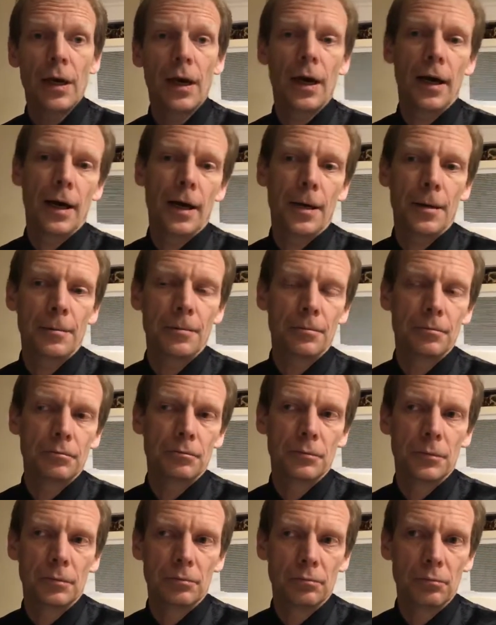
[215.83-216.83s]

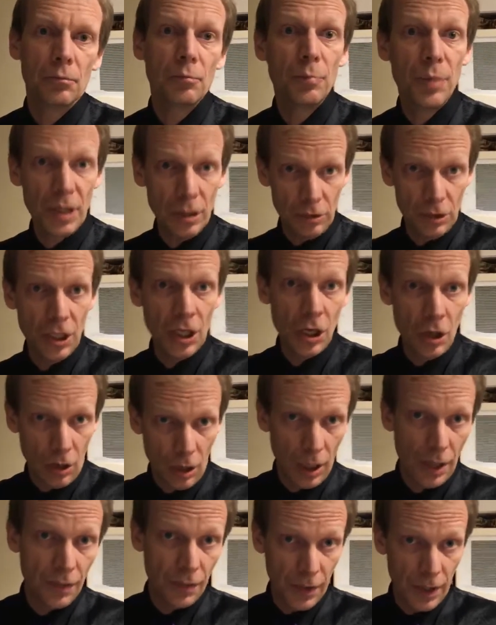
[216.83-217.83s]
building
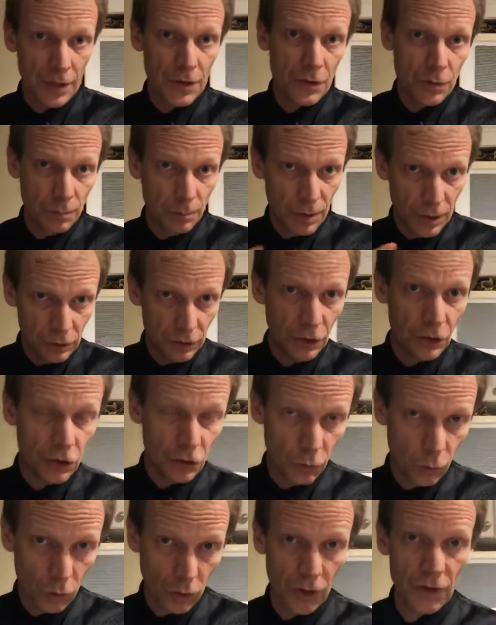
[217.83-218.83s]
on this, building
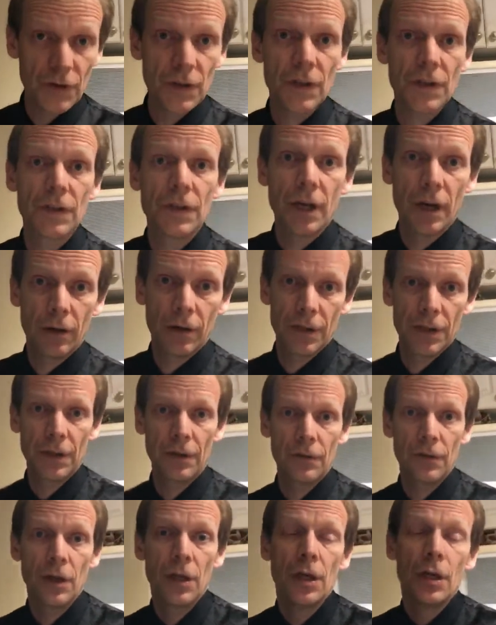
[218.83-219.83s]
towards this
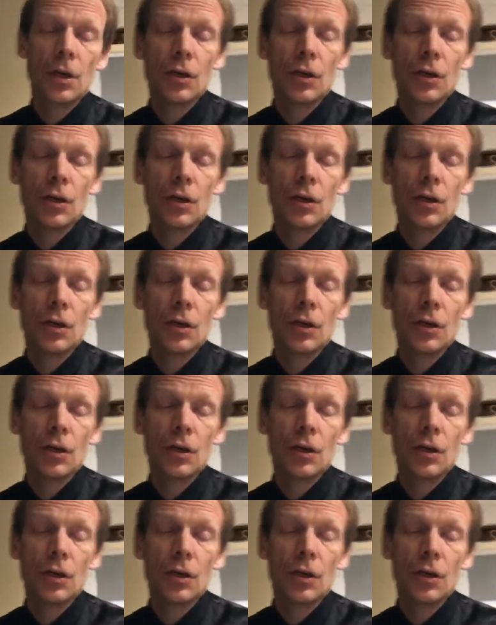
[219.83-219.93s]
narrative.